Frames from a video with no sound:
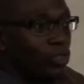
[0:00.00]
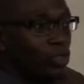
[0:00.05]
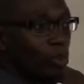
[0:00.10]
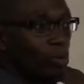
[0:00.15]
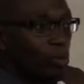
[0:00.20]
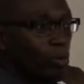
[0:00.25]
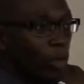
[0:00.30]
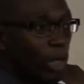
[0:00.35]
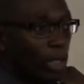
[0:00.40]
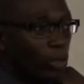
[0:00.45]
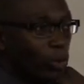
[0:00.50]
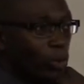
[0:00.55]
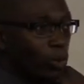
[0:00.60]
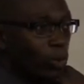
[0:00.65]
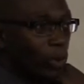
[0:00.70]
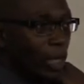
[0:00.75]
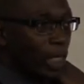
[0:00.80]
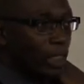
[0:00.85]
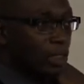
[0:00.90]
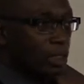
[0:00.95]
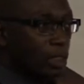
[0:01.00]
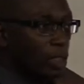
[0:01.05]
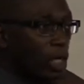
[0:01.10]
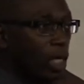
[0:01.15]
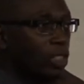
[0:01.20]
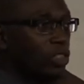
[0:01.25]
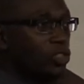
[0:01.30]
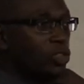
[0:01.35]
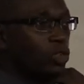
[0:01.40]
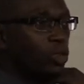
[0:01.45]
someone who has
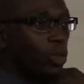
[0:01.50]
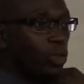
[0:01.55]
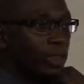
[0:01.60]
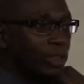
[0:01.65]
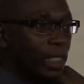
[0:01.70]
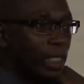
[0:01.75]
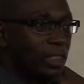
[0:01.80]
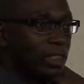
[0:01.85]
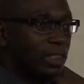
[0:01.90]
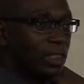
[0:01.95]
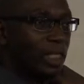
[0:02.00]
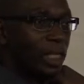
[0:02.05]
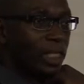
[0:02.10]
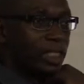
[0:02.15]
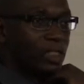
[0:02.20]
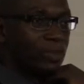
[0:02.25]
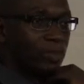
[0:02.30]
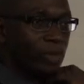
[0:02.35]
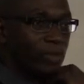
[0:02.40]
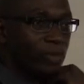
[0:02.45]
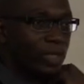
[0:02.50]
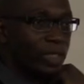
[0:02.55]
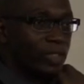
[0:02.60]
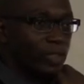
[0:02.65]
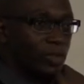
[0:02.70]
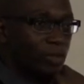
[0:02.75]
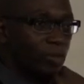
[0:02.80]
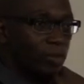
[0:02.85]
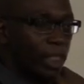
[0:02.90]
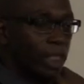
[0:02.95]
consultancy
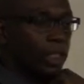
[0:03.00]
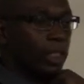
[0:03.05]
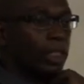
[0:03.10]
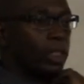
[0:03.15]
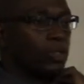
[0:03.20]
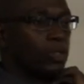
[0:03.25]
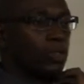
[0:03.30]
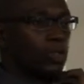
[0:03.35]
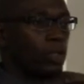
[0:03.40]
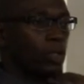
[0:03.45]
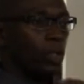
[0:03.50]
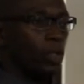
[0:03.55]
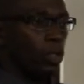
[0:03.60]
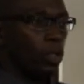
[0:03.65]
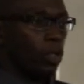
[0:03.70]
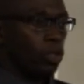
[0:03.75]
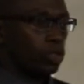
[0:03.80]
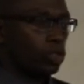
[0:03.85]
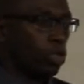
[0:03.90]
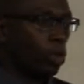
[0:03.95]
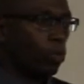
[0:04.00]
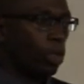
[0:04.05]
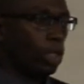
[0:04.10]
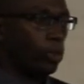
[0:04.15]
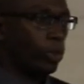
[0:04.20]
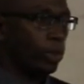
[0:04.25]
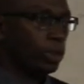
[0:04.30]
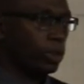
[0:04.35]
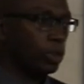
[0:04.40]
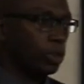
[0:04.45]
experience, because Someone
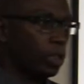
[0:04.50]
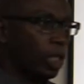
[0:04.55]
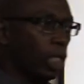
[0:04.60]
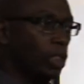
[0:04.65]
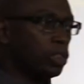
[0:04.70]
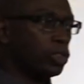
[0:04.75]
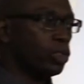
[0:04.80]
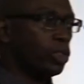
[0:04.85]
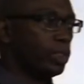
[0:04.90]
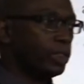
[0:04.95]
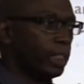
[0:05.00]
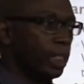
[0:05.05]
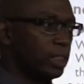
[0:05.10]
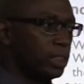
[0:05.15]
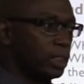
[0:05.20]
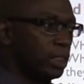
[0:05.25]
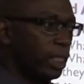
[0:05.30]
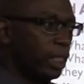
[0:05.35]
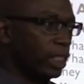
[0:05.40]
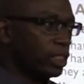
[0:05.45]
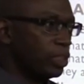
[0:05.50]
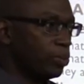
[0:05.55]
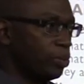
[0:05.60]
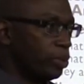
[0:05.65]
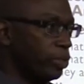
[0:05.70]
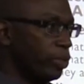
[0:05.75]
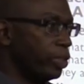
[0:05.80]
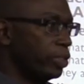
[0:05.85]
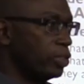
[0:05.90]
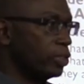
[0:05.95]
with consultancy
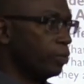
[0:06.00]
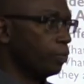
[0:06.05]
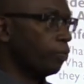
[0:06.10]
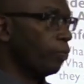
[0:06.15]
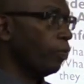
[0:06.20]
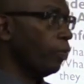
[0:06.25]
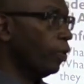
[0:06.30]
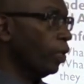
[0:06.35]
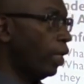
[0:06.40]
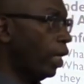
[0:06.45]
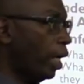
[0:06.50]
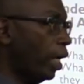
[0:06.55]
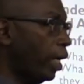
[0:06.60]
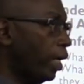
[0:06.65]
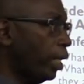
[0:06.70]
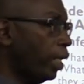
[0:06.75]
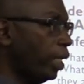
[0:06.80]
experience are